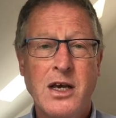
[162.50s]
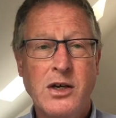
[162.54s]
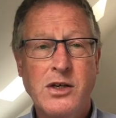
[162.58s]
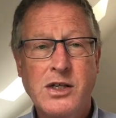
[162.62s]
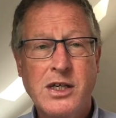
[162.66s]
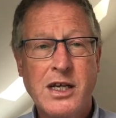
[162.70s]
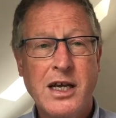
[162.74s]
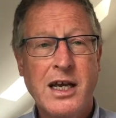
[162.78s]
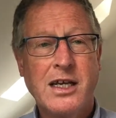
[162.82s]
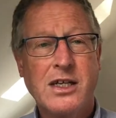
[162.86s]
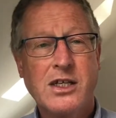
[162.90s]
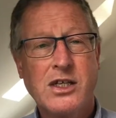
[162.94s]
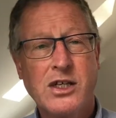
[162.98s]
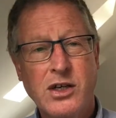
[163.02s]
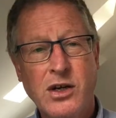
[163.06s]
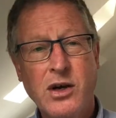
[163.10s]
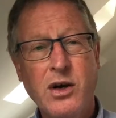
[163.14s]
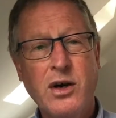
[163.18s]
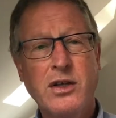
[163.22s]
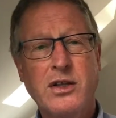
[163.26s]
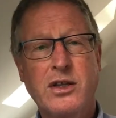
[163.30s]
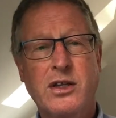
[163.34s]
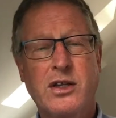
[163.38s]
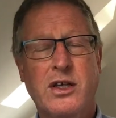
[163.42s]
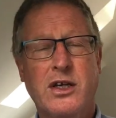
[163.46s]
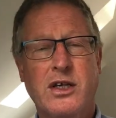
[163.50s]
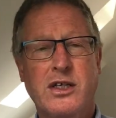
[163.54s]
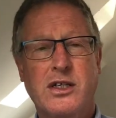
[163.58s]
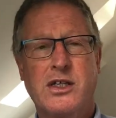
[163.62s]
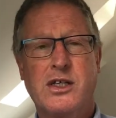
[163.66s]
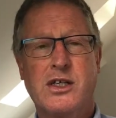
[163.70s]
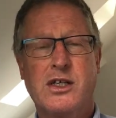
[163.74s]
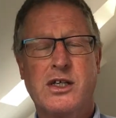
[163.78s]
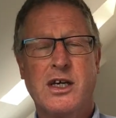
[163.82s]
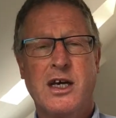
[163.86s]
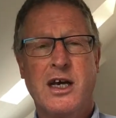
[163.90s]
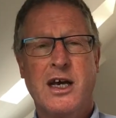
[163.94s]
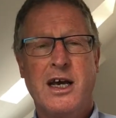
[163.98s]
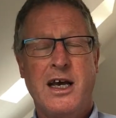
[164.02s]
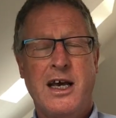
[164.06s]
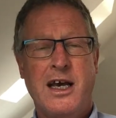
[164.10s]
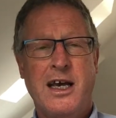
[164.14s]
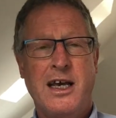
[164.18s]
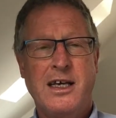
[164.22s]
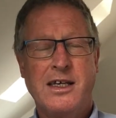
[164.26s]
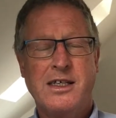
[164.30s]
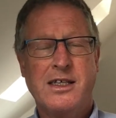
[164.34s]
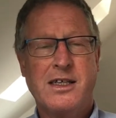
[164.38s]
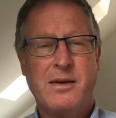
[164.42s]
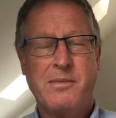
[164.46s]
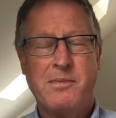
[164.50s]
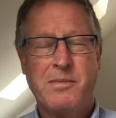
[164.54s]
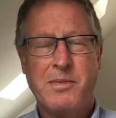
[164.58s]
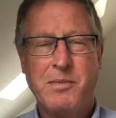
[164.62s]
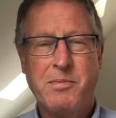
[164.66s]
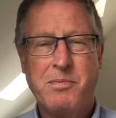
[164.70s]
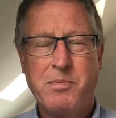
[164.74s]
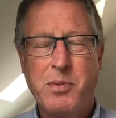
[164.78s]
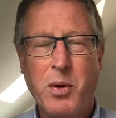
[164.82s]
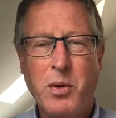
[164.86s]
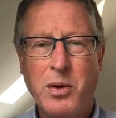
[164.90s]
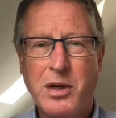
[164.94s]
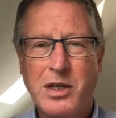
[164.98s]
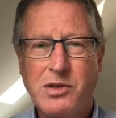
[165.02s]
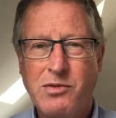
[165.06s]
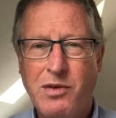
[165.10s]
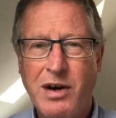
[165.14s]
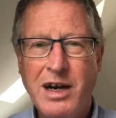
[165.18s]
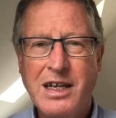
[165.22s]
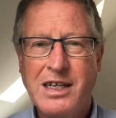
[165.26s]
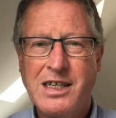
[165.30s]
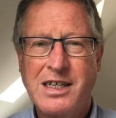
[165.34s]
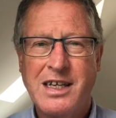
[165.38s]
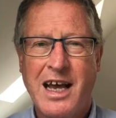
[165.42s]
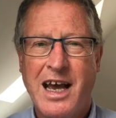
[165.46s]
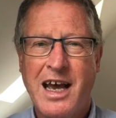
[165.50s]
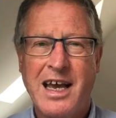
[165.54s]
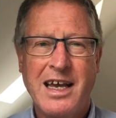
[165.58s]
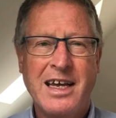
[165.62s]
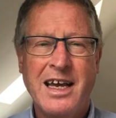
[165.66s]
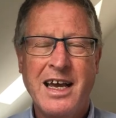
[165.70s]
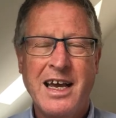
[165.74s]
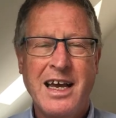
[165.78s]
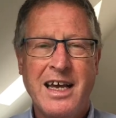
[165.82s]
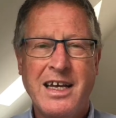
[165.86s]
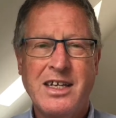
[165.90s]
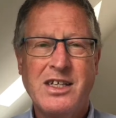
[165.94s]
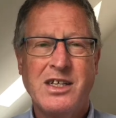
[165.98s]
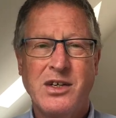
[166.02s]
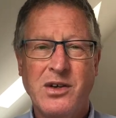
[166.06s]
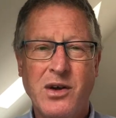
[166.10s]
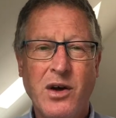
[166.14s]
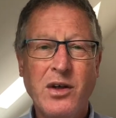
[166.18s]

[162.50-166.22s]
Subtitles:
You see, it's not that it's